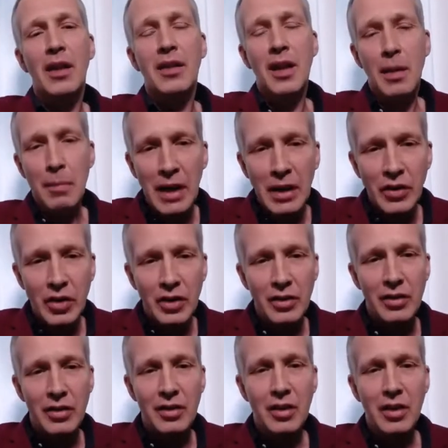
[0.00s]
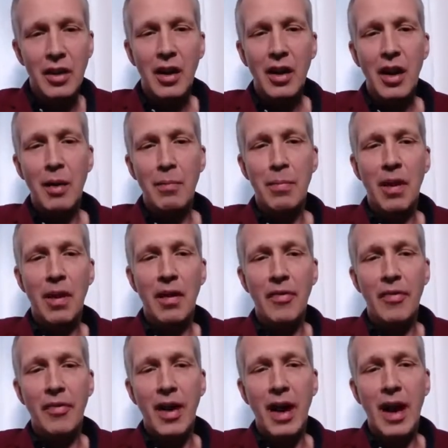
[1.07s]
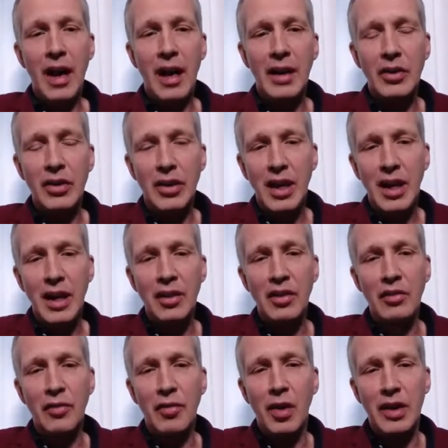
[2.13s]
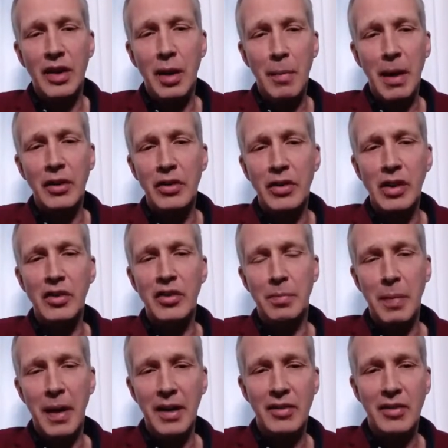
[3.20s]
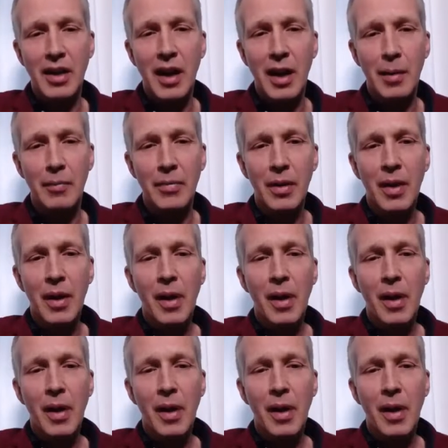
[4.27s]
dimensions above Einstein's four-dimensional space-time.